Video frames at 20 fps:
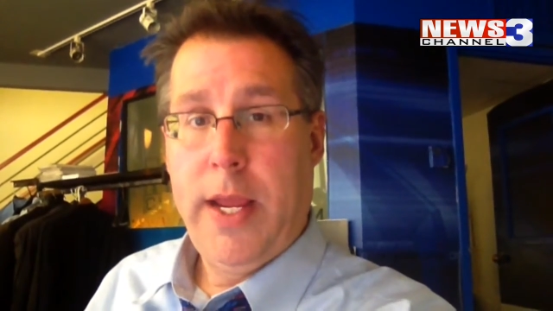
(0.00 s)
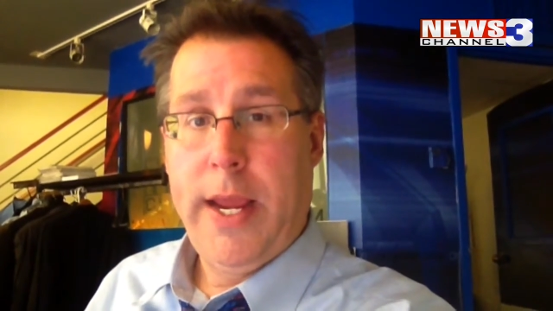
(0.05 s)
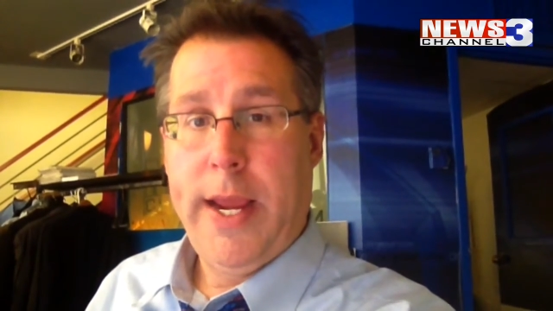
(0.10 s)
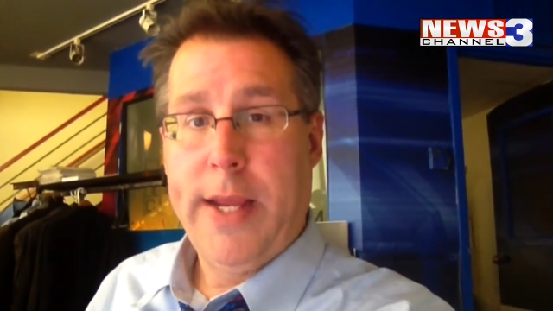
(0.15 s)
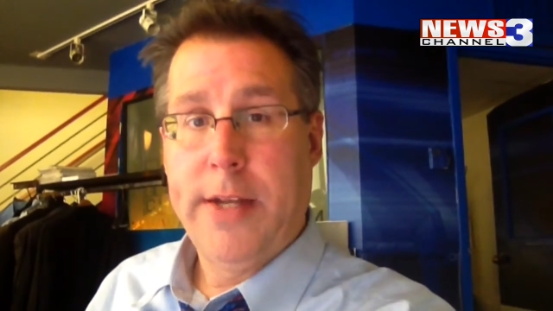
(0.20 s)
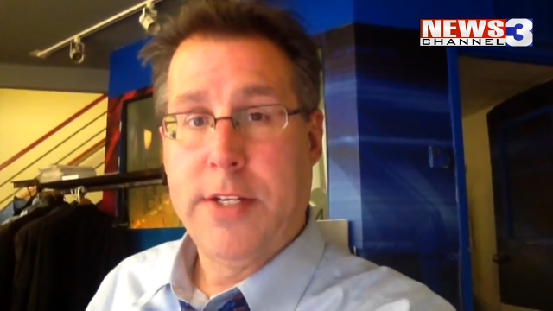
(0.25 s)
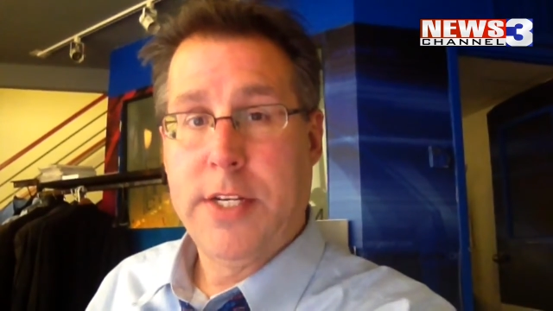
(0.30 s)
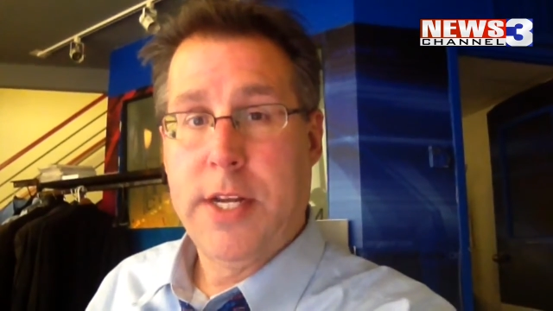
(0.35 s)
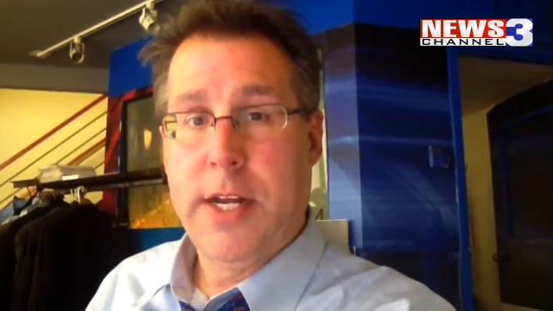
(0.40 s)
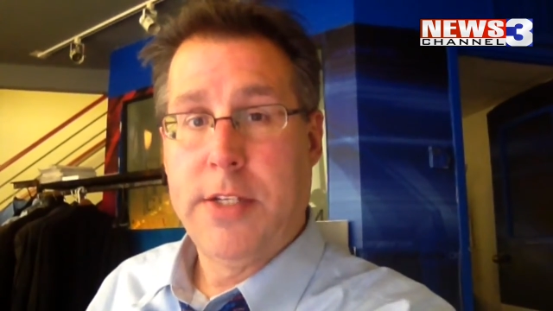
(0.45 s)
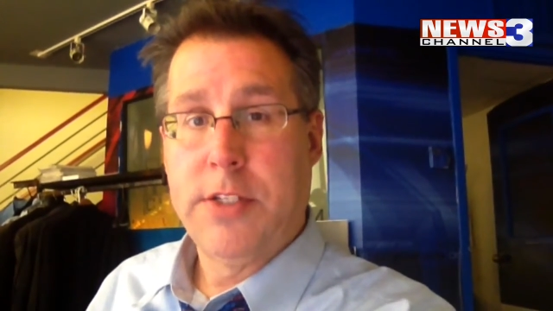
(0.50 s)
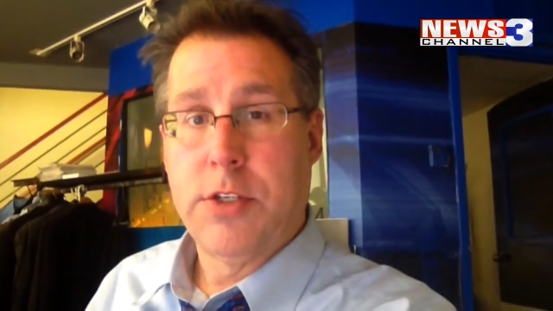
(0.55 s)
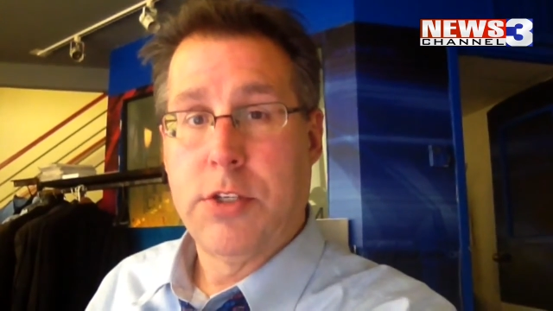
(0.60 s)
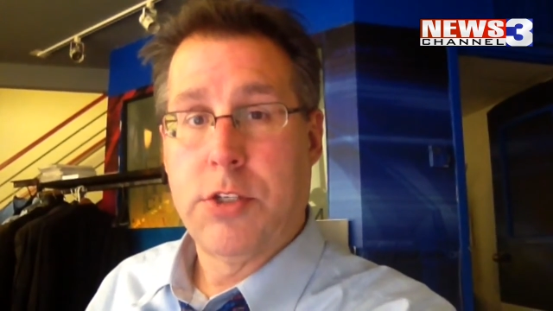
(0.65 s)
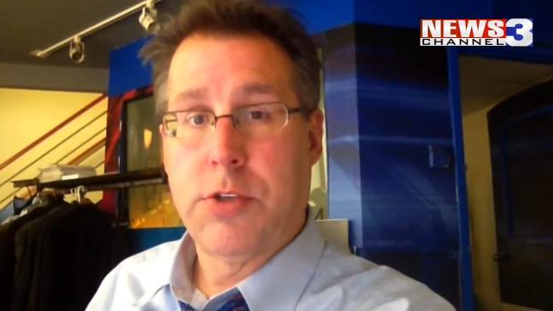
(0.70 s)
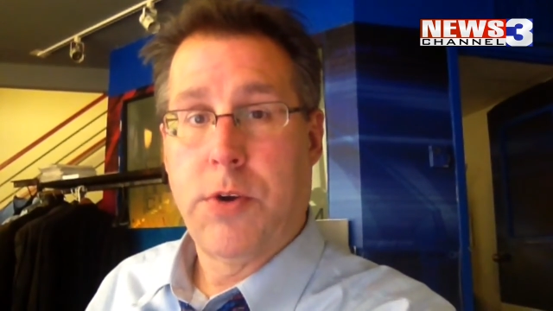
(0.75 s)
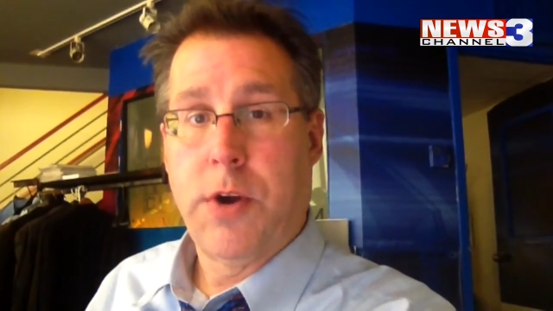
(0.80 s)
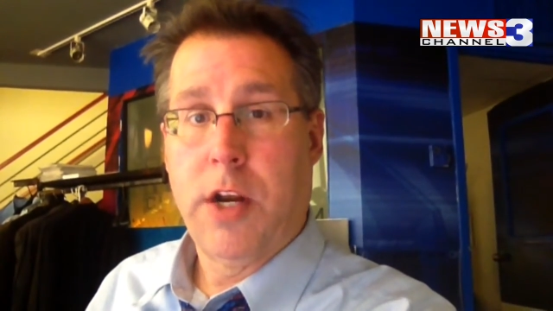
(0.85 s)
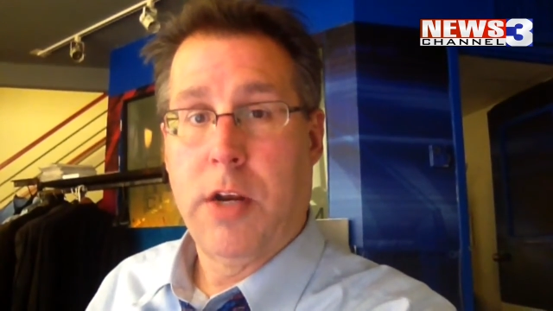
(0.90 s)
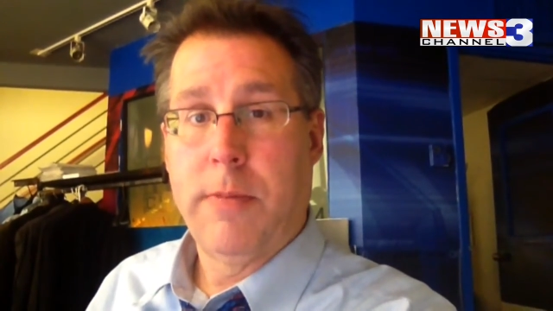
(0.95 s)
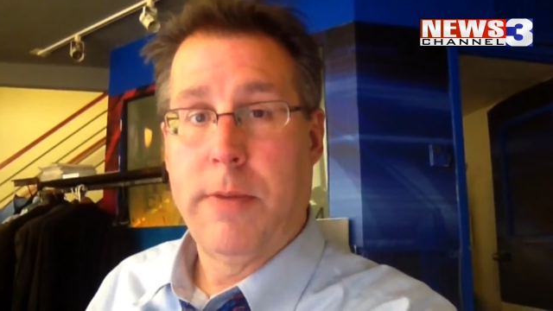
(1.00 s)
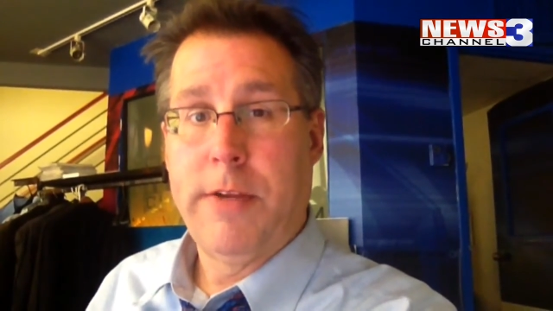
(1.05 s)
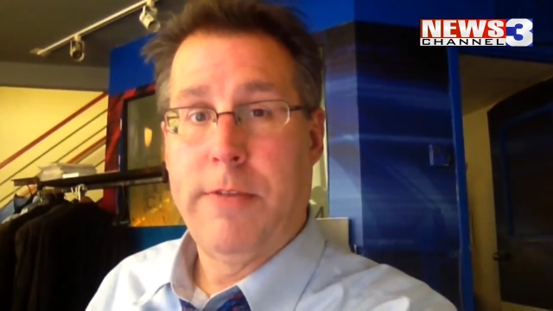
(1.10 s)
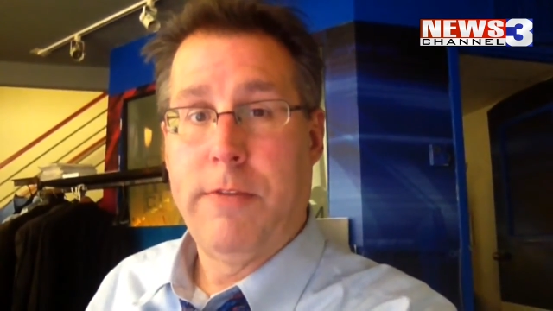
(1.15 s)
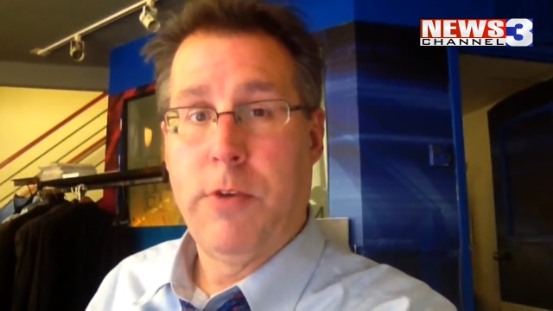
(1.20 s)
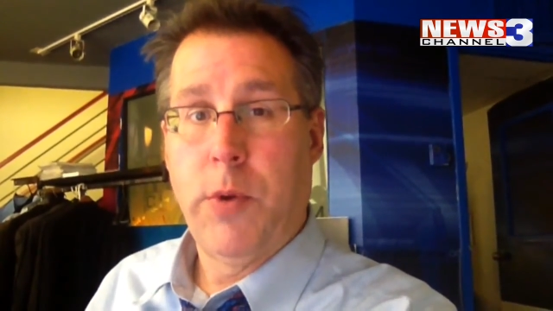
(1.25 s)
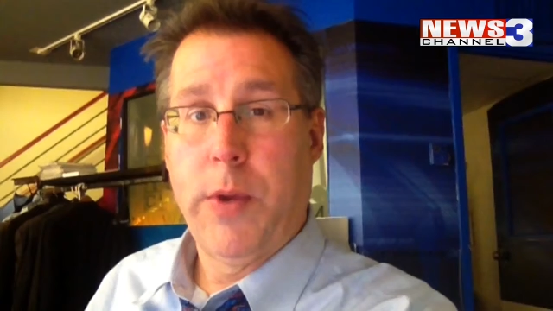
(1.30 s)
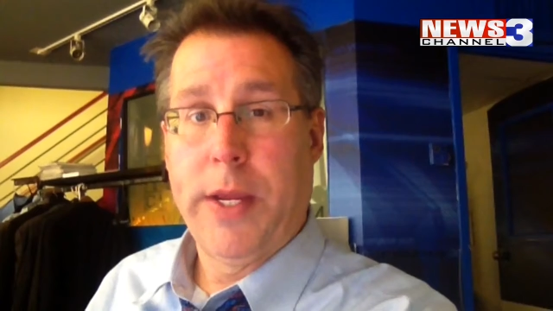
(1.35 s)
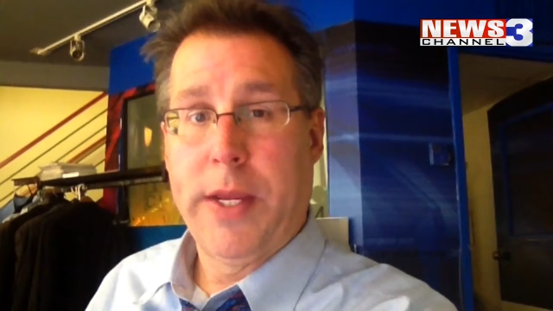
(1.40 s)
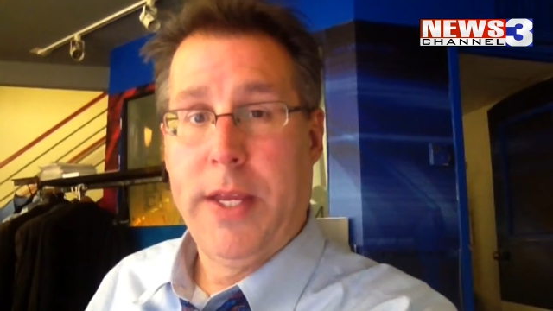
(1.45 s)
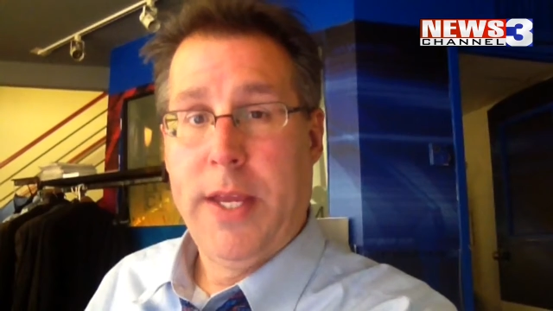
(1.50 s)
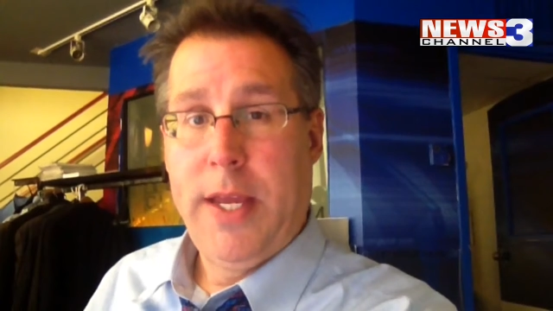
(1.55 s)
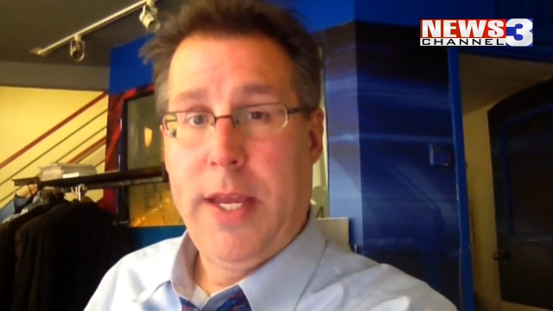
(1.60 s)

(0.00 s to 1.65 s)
and tonight's astronomy viewing